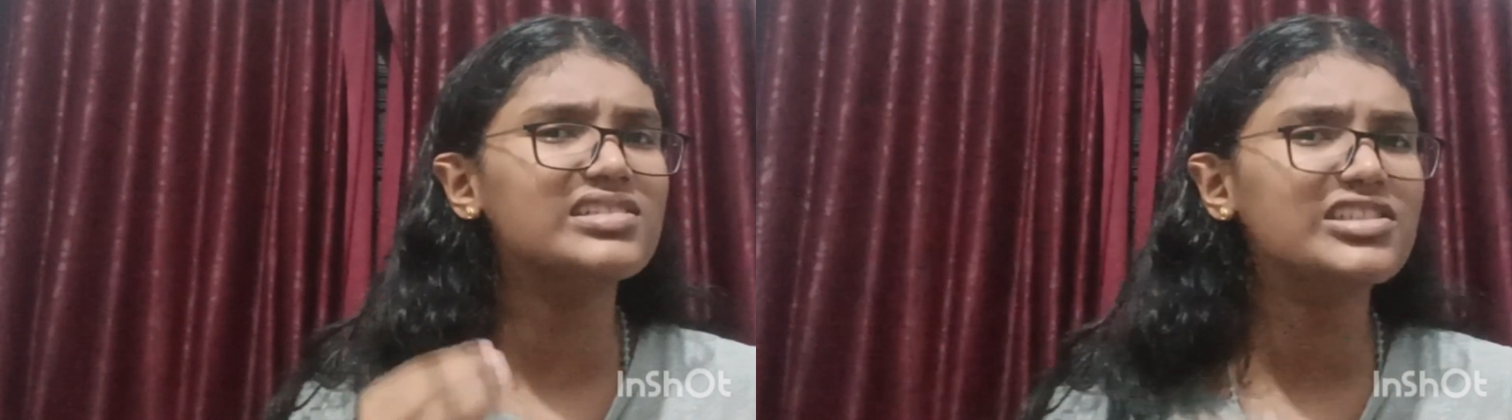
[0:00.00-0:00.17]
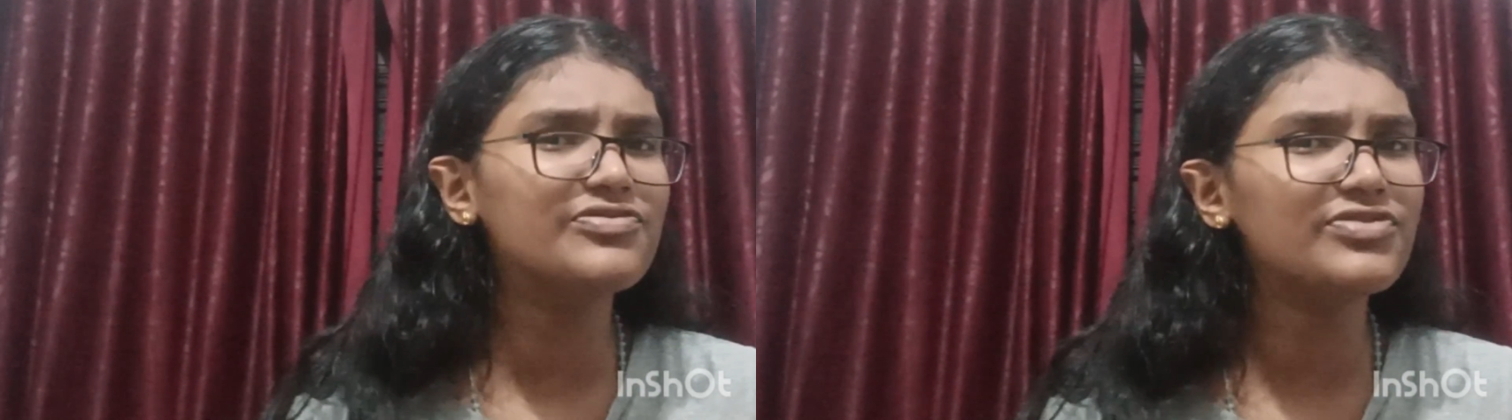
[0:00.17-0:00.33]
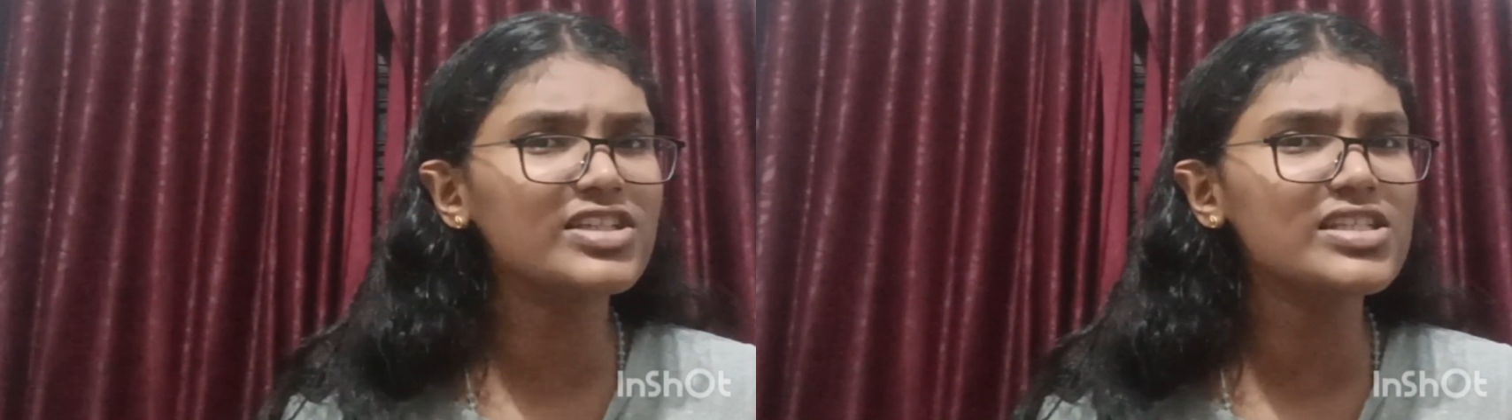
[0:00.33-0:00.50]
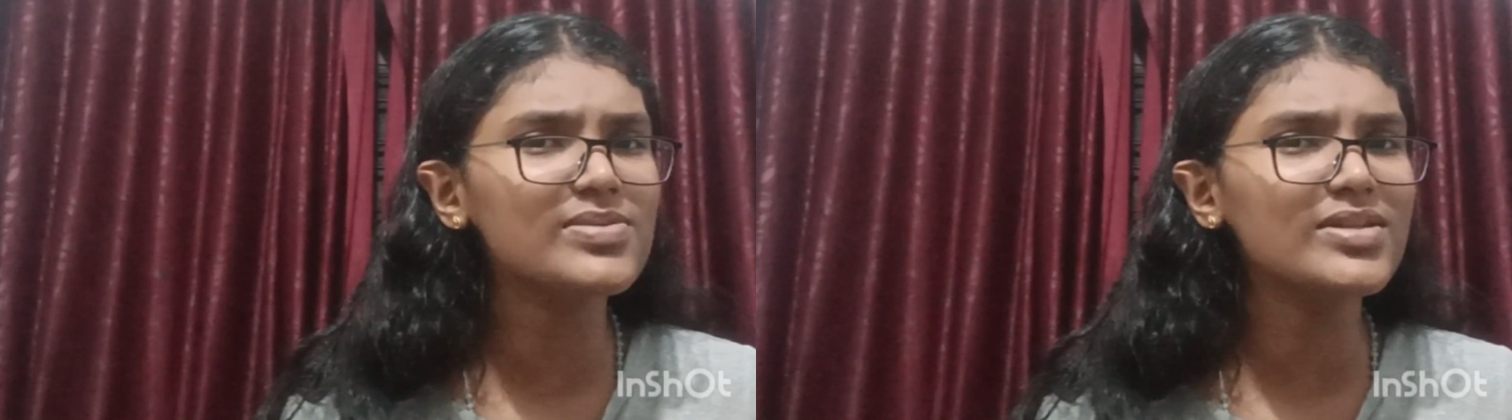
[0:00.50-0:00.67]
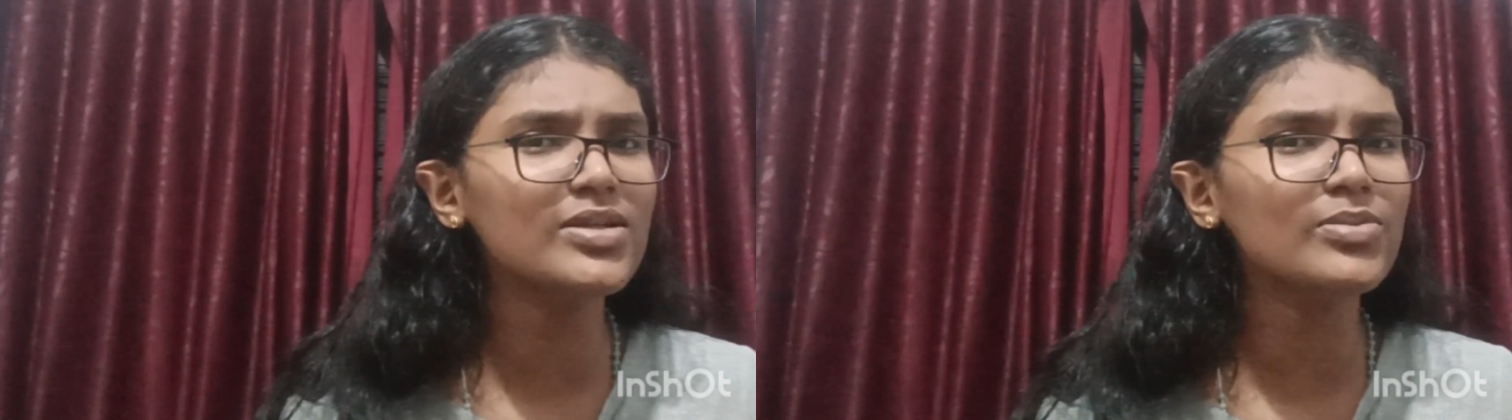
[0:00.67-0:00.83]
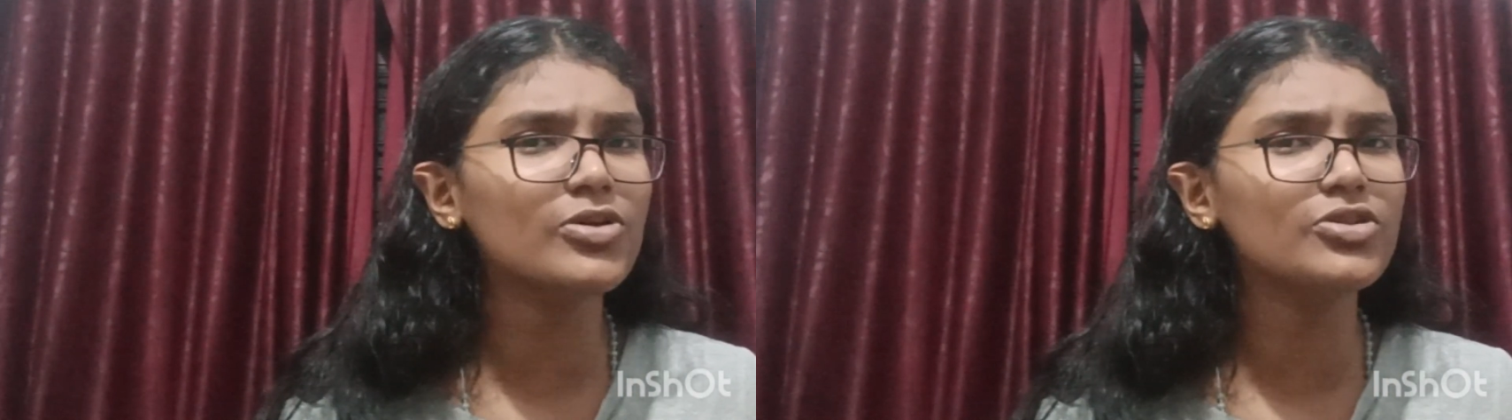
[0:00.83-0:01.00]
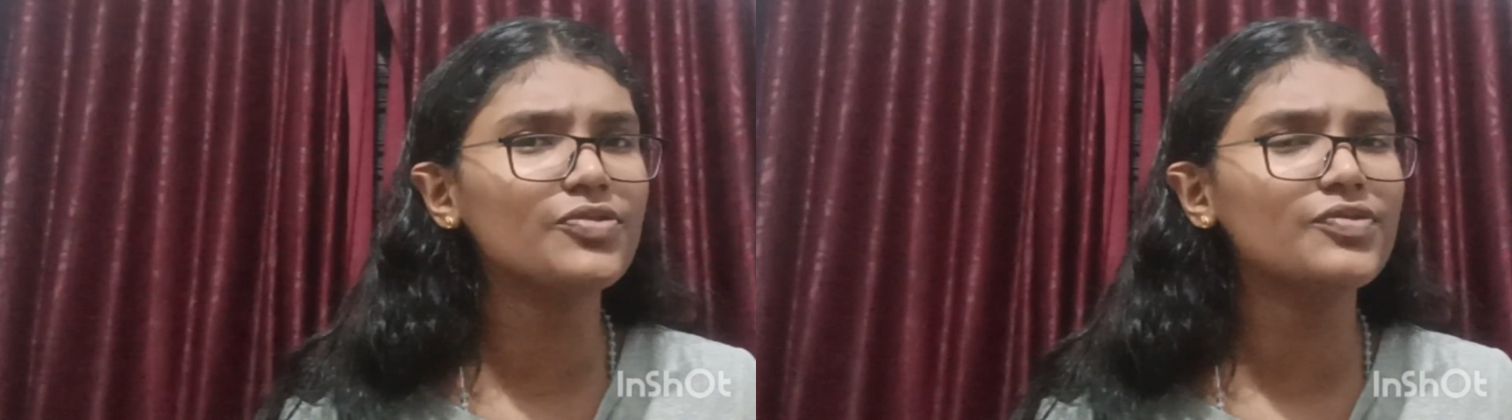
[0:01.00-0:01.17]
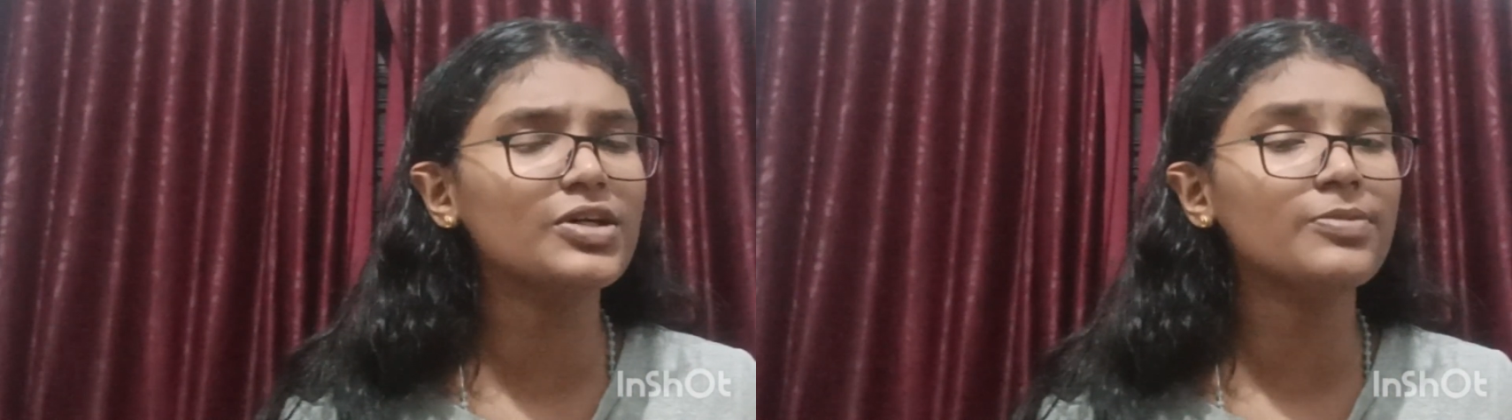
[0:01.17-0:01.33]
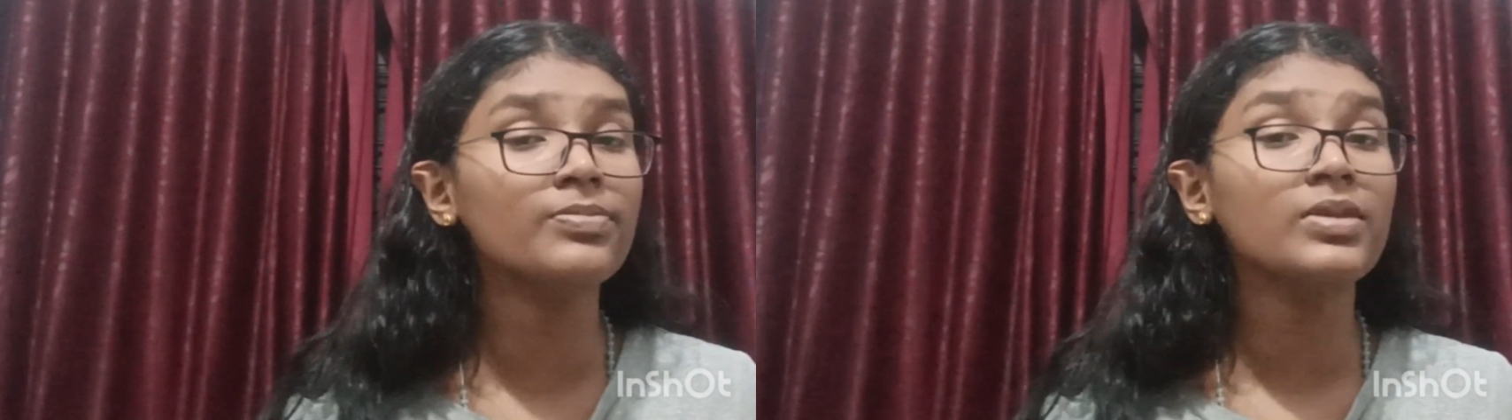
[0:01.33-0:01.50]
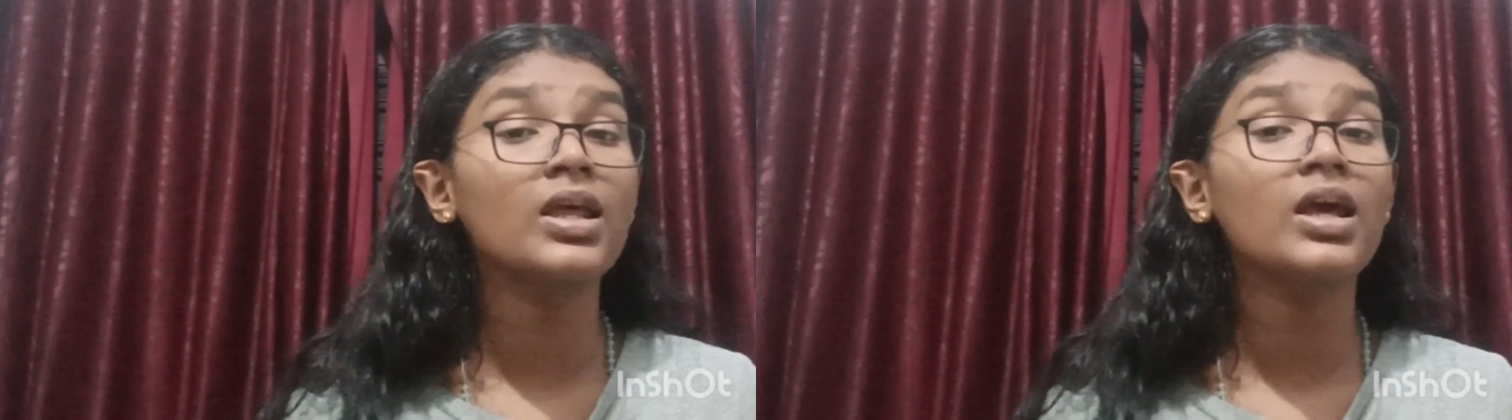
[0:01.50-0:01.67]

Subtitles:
difference between both of them?